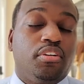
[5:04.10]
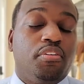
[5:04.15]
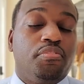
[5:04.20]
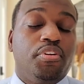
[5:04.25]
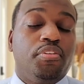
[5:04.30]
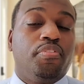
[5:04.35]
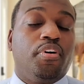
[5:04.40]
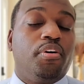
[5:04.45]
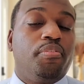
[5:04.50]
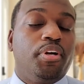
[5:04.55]
if
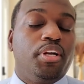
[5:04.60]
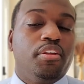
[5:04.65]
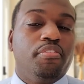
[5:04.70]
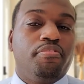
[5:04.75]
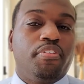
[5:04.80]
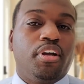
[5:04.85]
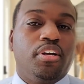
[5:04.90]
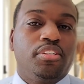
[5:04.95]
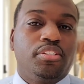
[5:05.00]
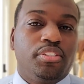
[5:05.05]
you've already
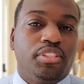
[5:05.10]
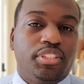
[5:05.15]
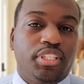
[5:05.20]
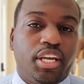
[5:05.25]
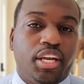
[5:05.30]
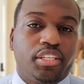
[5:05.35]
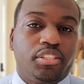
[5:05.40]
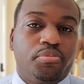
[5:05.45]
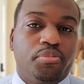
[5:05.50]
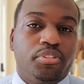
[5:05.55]
filed your
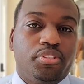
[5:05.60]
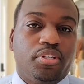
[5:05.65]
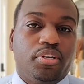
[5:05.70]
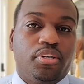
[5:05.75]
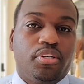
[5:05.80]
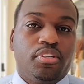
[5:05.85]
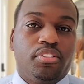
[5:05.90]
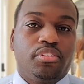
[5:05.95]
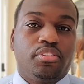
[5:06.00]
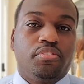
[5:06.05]
tax
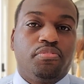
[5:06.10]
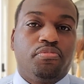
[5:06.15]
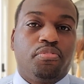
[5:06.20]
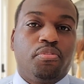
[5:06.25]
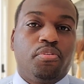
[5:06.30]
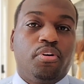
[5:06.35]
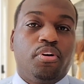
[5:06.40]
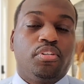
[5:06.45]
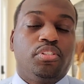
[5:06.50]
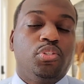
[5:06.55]
returns
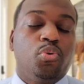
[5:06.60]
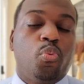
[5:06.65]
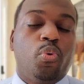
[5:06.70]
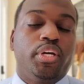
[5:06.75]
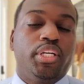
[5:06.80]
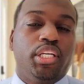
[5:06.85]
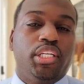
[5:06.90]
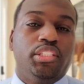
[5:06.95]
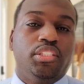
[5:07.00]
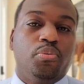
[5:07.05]
for
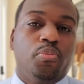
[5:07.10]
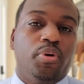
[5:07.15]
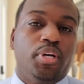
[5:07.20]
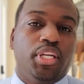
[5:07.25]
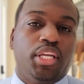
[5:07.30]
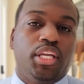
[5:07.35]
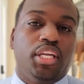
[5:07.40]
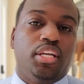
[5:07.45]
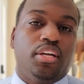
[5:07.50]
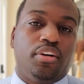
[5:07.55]

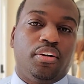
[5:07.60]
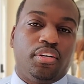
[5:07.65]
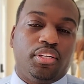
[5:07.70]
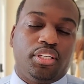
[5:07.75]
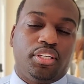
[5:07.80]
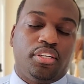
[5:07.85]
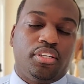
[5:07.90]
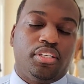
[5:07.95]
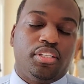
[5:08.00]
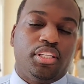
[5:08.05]
2020
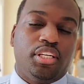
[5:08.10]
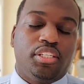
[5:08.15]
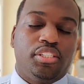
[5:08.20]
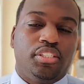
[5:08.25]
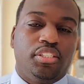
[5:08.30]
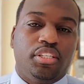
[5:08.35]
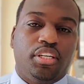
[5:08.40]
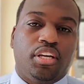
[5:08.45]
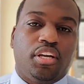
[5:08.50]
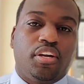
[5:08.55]
earlier
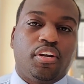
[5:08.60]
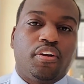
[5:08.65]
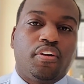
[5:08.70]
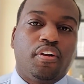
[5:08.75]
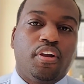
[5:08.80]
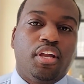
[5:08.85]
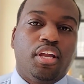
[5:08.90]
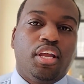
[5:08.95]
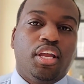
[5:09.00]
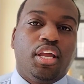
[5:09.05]
this year
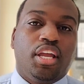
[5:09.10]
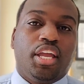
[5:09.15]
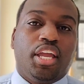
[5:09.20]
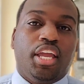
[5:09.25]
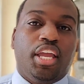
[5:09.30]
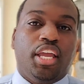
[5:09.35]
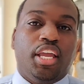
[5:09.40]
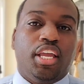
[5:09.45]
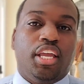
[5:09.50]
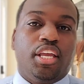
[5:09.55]

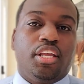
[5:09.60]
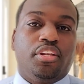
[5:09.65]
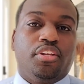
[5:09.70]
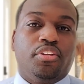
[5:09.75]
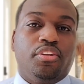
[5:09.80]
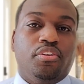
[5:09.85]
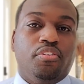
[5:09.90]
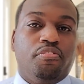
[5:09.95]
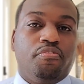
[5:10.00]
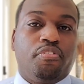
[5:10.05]

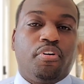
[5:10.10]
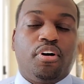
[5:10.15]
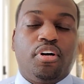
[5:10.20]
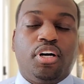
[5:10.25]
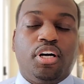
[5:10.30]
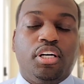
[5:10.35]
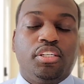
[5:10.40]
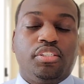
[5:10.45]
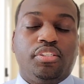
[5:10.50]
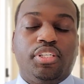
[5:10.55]
and you fall
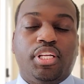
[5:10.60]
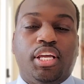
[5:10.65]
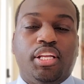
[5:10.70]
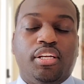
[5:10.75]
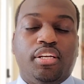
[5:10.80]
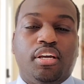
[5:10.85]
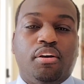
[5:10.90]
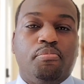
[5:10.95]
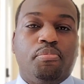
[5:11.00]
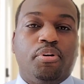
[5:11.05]
under that
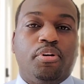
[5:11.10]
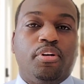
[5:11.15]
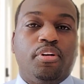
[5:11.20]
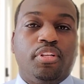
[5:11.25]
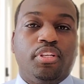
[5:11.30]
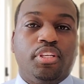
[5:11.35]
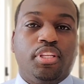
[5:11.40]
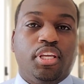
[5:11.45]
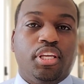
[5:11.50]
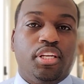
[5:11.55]
number,
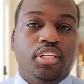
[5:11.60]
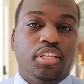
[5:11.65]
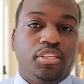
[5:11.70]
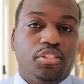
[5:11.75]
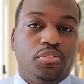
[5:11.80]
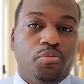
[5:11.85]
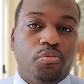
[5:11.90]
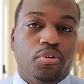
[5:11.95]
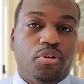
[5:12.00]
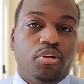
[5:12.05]
then
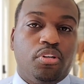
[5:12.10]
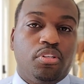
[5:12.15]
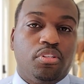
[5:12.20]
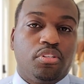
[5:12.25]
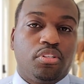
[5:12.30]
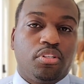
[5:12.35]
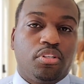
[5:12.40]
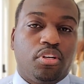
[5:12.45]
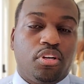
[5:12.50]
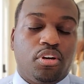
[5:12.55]
this will
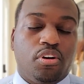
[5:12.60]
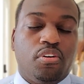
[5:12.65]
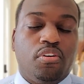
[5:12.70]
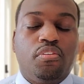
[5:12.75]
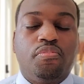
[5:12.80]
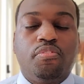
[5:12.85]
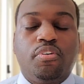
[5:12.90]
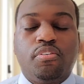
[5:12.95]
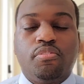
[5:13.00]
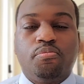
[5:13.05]

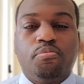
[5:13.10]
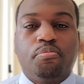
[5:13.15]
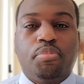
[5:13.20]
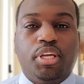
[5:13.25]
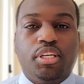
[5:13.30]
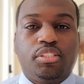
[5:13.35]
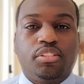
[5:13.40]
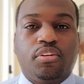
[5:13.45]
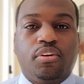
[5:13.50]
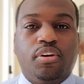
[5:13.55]
go
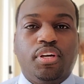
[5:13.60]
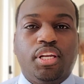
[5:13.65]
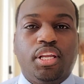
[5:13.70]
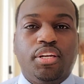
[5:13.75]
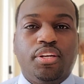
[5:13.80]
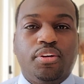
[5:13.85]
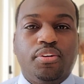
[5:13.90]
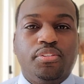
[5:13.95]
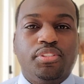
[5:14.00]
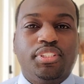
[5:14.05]
based on
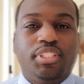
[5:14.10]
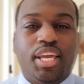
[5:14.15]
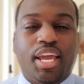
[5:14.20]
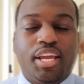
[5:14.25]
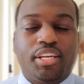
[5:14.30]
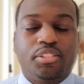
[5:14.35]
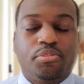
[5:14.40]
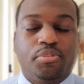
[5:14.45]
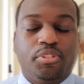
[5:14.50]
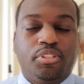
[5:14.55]
those
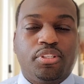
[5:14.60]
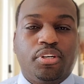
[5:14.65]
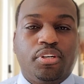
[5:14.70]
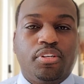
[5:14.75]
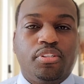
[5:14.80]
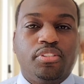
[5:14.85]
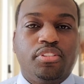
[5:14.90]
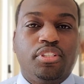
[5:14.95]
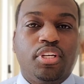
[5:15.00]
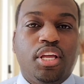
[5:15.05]
tax
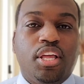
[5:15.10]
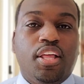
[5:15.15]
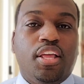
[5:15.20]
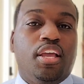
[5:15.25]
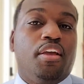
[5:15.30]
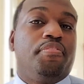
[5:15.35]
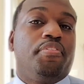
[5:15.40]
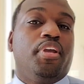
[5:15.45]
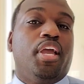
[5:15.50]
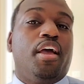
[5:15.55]
returns.
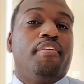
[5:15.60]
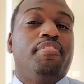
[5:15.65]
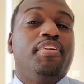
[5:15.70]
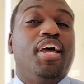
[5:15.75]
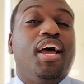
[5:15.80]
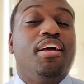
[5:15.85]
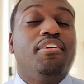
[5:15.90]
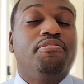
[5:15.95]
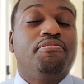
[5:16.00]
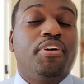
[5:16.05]
If you have
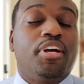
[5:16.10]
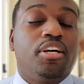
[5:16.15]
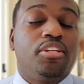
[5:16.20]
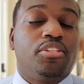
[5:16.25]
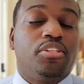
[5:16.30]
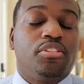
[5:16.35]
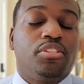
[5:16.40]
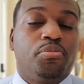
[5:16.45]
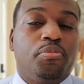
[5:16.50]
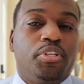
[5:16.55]
not filed
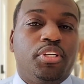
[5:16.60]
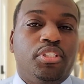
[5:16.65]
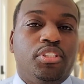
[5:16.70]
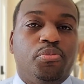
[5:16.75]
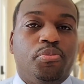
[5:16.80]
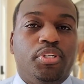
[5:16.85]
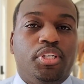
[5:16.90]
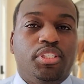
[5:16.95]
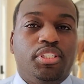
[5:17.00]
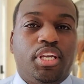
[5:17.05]
your
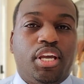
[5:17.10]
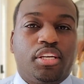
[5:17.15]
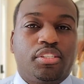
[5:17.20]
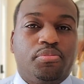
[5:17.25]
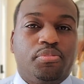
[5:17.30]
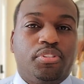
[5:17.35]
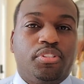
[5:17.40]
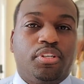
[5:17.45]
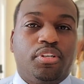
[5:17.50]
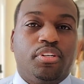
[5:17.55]
2020
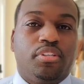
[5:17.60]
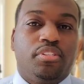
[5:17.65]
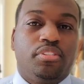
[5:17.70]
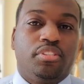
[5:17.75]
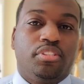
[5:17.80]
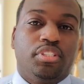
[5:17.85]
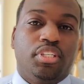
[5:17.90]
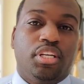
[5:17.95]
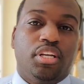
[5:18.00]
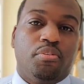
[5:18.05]
tax returns,
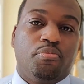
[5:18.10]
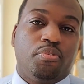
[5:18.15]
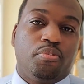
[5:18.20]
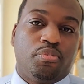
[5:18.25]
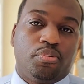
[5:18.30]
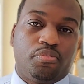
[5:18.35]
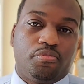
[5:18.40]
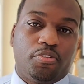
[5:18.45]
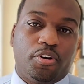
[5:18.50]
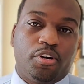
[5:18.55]
then it will
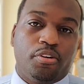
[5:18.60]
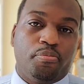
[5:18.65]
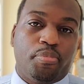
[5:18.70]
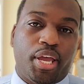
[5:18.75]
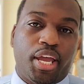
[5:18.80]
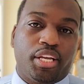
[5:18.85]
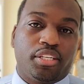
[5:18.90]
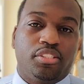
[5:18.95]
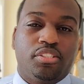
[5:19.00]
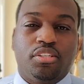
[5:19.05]
revert
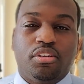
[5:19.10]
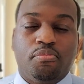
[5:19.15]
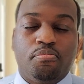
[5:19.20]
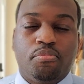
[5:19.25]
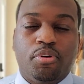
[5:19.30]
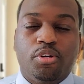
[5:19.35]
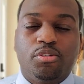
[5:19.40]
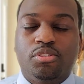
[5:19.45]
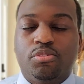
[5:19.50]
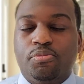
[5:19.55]
back to the
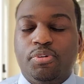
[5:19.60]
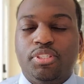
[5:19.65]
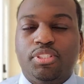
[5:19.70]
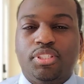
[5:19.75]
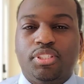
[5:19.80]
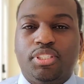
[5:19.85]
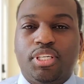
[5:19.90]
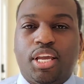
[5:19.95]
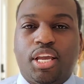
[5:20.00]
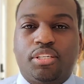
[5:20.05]
most
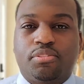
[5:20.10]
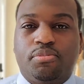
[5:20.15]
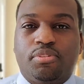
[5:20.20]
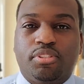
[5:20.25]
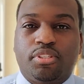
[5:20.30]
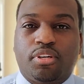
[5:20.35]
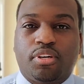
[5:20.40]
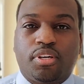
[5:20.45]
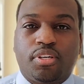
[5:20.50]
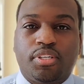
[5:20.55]
recent tax
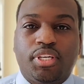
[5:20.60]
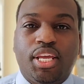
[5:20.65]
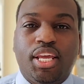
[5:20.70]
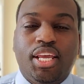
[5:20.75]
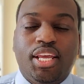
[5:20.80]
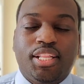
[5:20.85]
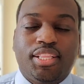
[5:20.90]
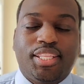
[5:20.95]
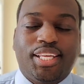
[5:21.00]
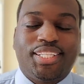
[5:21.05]
return
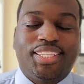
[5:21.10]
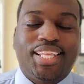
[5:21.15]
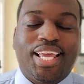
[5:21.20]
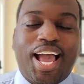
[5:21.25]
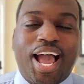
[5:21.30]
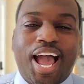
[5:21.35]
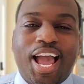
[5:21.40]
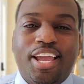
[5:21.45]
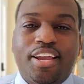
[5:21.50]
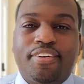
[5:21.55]
that the
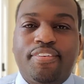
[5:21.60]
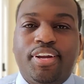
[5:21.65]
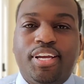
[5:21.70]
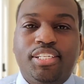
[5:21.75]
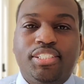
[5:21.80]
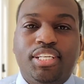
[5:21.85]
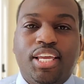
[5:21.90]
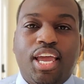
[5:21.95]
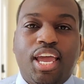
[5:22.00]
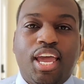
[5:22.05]

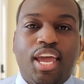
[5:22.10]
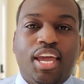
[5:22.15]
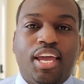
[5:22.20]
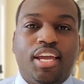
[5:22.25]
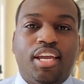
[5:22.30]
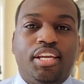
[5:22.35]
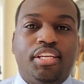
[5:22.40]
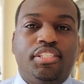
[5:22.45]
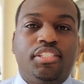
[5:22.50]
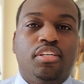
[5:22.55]
IRS
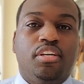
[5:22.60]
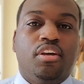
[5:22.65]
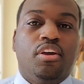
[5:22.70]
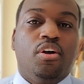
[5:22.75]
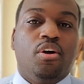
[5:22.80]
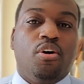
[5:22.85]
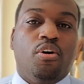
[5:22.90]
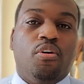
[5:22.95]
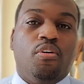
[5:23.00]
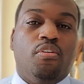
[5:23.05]
has
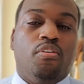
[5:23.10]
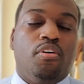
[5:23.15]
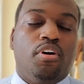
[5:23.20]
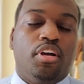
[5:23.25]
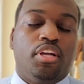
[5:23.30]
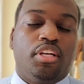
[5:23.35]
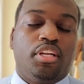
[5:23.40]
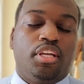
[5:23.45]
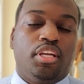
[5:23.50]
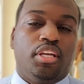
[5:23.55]

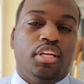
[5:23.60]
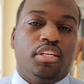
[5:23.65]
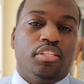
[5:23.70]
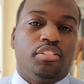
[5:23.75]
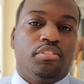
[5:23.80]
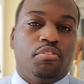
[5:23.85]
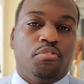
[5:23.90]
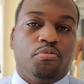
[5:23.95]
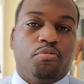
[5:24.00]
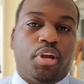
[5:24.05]
on
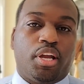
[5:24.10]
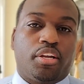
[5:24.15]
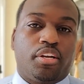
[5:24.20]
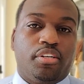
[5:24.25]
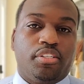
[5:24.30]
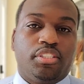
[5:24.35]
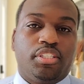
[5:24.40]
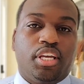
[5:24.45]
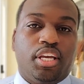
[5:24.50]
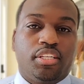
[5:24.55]
its
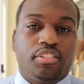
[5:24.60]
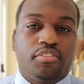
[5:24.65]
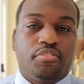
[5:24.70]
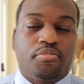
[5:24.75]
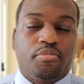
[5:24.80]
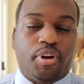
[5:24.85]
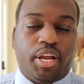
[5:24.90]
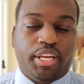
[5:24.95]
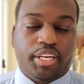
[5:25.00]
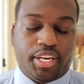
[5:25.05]
records as
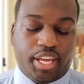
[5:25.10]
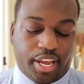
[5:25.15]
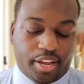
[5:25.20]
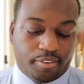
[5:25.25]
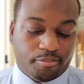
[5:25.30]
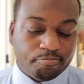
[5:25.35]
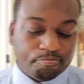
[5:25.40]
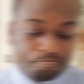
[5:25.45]
of right now.